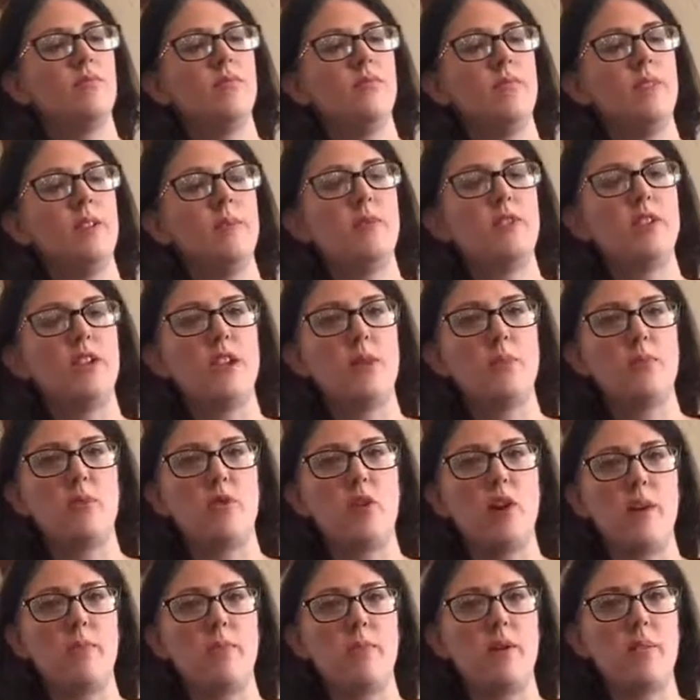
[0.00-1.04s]
I'm just going to
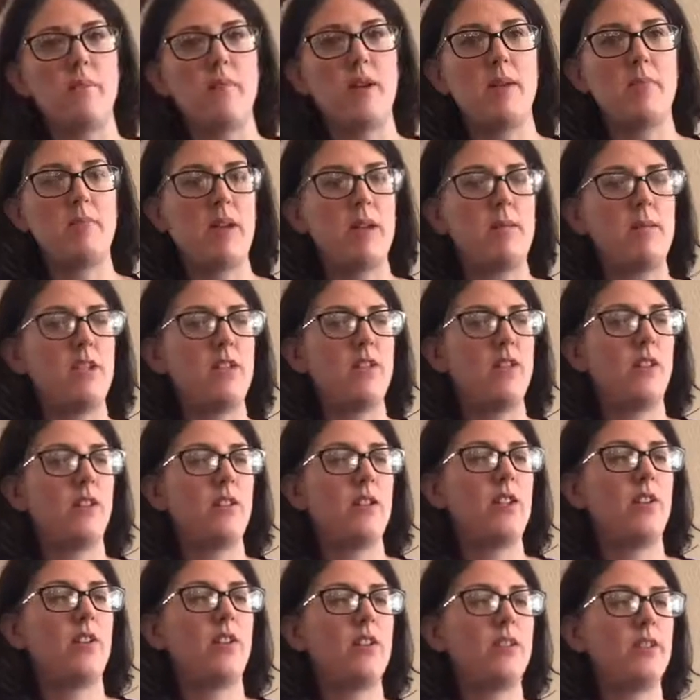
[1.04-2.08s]
prop up my baby doll
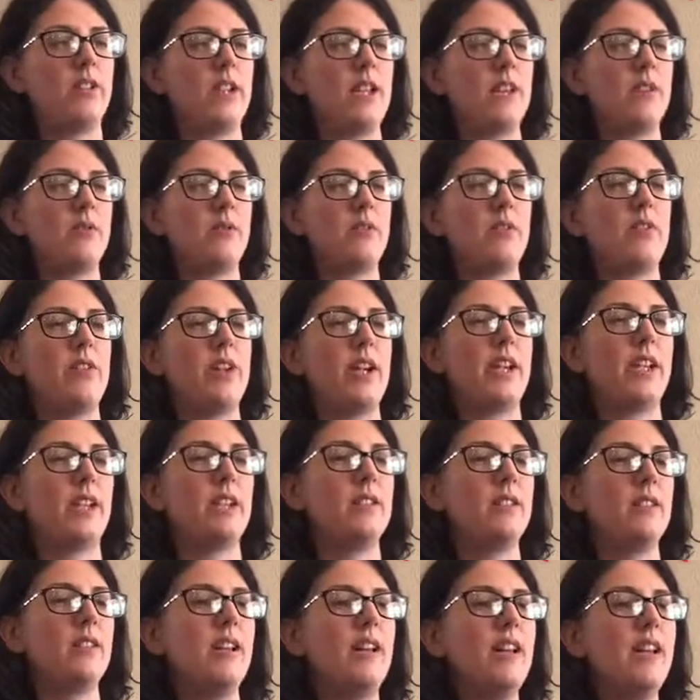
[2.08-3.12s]
here on Leo so that I
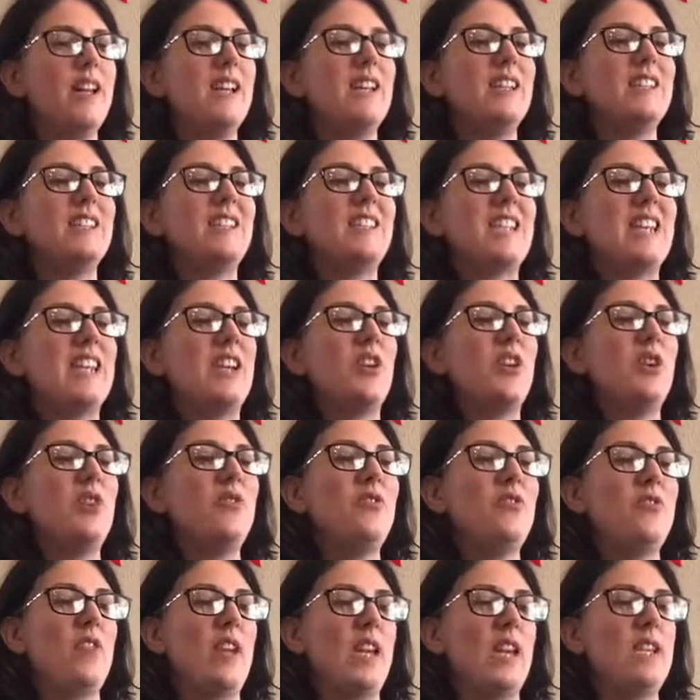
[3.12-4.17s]
can see her
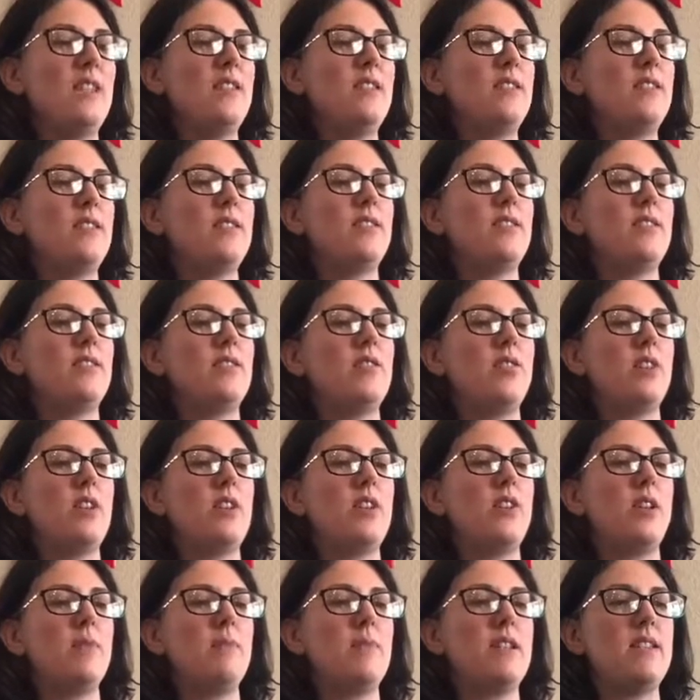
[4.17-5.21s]
face, so that
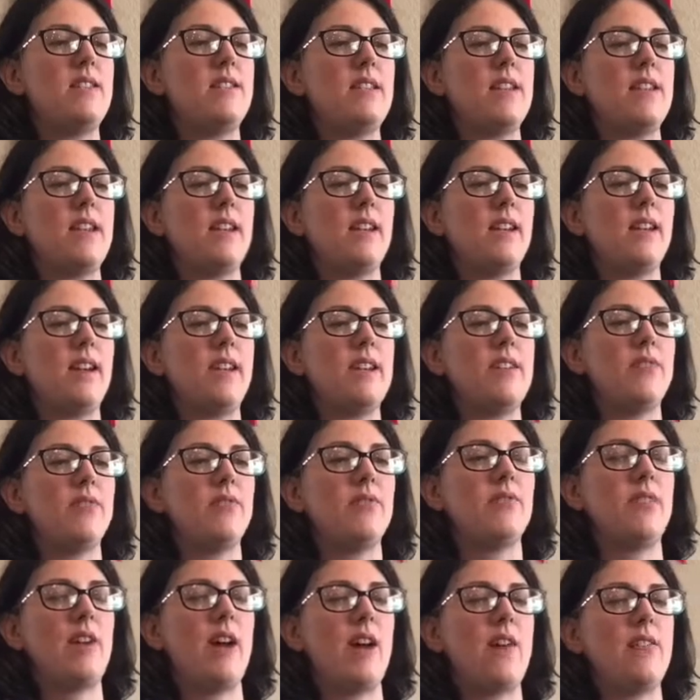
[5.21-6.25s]
you can be seeing kind of
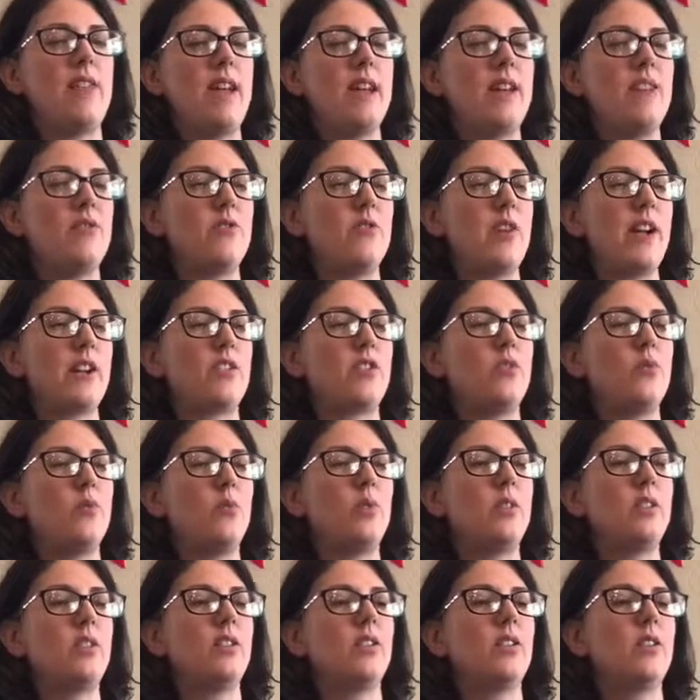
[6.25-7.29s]
how that interaction
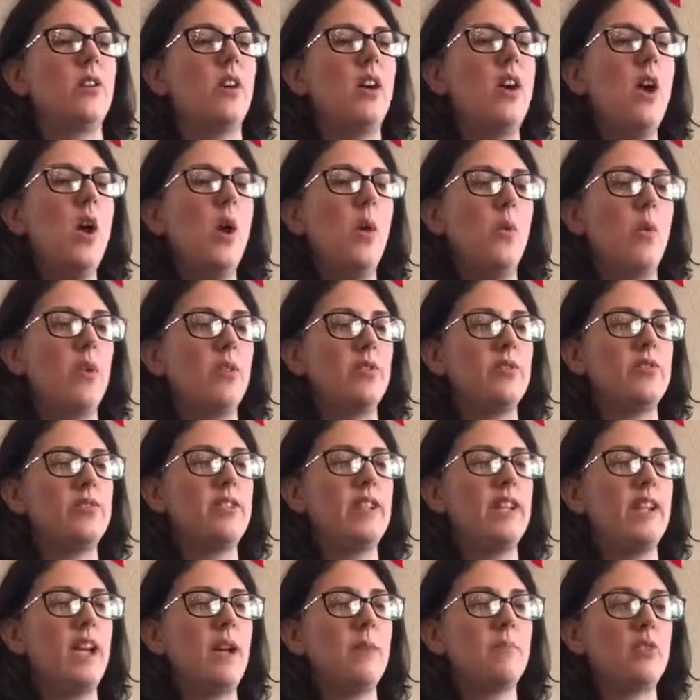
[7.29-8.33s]
would look while they're
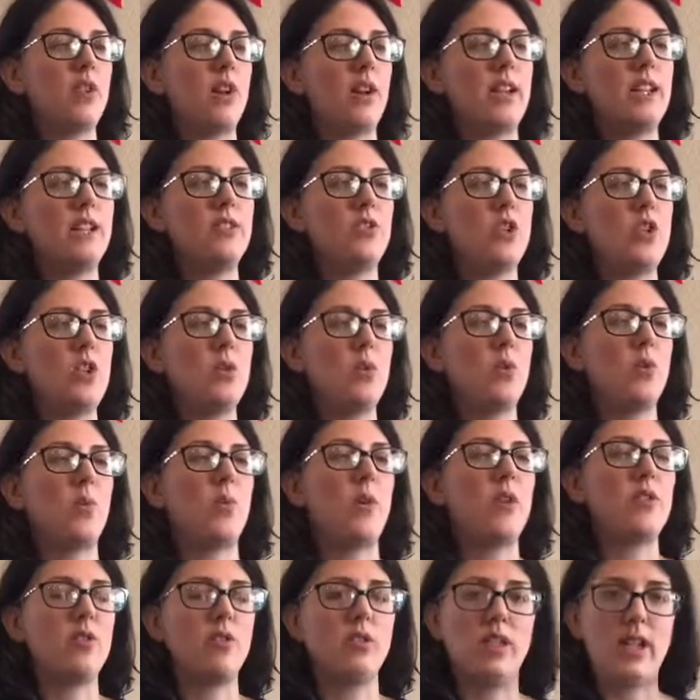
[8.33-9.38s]
sitting up talking to you or
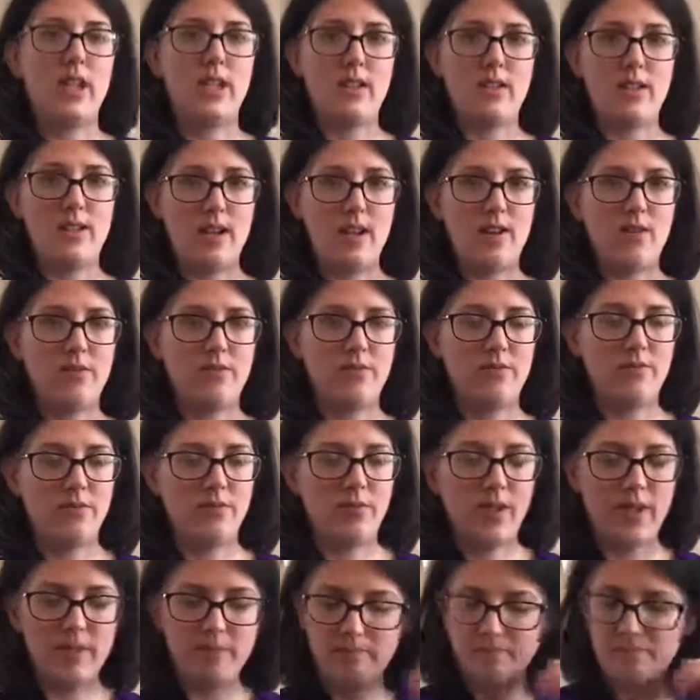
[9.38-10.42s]
while they're laying down, right?